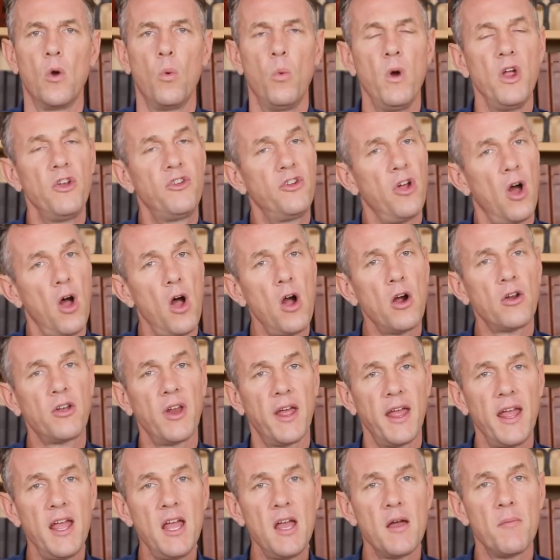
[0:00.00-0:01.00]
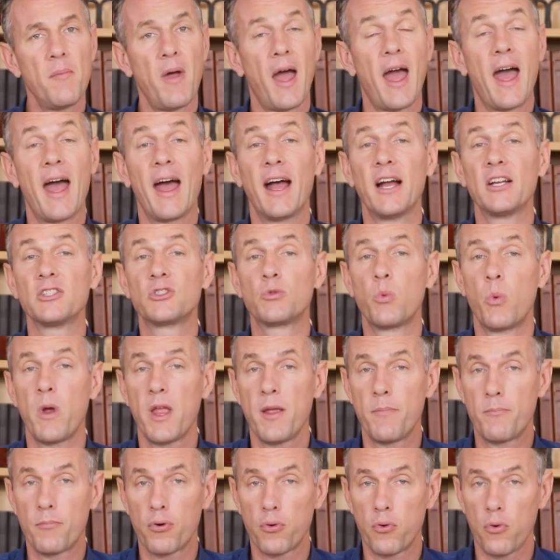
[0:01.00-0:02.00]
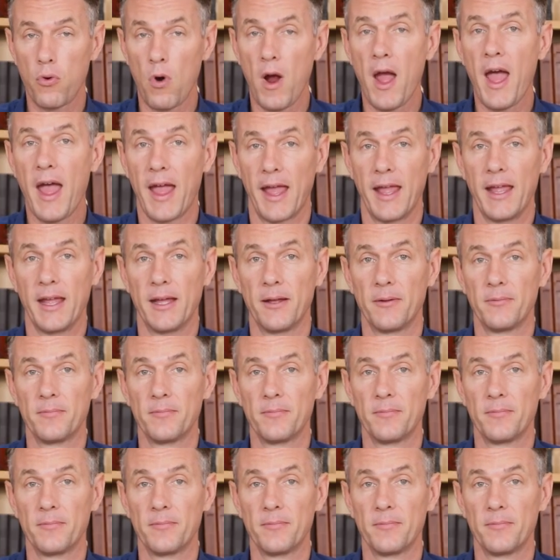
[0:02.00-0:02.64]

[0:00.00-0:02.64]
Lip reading: We talk to him as we pray.